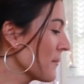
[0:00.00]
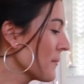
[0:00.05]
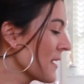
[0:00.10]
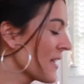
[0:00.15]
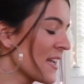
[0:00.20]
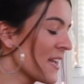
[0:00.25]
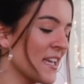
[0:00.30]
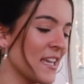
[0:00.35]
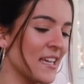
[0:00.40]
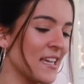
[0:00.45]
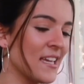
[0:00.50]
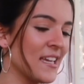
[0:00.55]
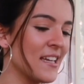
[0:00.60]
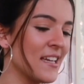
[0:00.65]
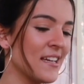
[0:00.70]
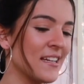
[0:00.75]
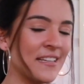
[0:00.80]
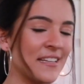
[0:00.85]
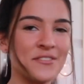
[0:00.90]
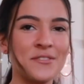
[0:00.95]
me.
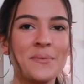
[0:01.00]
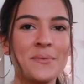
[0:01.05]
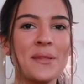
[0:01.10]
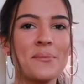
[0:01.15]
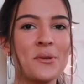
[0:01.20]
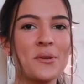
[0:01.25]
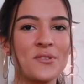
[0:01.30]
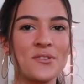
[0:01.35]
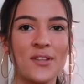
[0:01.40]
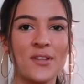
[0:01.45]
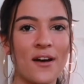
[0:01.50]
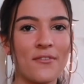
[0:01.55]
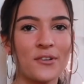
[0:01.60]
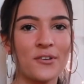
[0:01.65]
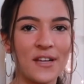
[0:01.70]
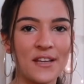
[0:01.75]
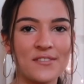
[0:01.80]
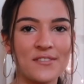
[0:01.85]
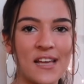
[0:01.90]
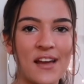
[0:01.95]
He gives me the most thoughtful
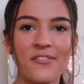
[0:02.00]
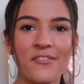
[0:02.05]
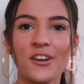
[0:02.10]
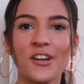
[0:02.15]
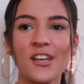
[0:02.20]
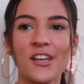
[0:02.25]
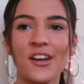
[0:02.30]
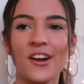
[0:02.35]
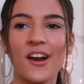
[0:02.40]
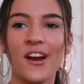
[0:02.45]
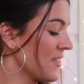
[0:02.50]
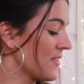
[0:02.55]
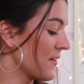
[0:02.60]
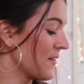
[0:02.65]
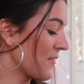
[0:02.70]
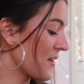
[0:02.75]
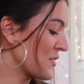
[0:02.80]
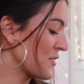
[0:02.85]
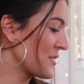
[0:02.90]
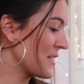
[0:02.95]
gifts every year. The
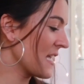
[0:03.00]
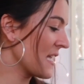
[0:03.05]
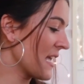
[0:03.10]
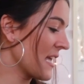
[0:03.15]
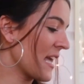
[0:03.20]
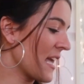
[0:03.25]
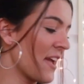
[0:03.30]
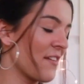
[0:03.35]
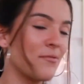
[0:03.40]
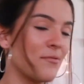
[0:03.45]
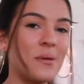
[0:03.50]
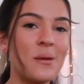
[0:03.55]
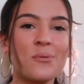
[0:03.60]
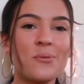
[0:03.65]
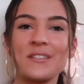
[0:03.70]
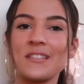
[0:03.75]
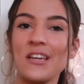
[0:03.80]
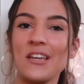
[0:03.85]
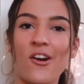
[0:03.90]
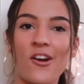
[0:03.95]
first thing he gave me
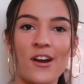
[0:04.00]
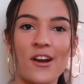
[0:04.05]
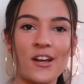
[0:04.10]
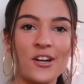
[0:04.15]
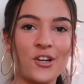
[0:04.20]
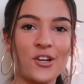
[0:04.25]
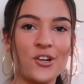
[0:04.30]
was the Ariana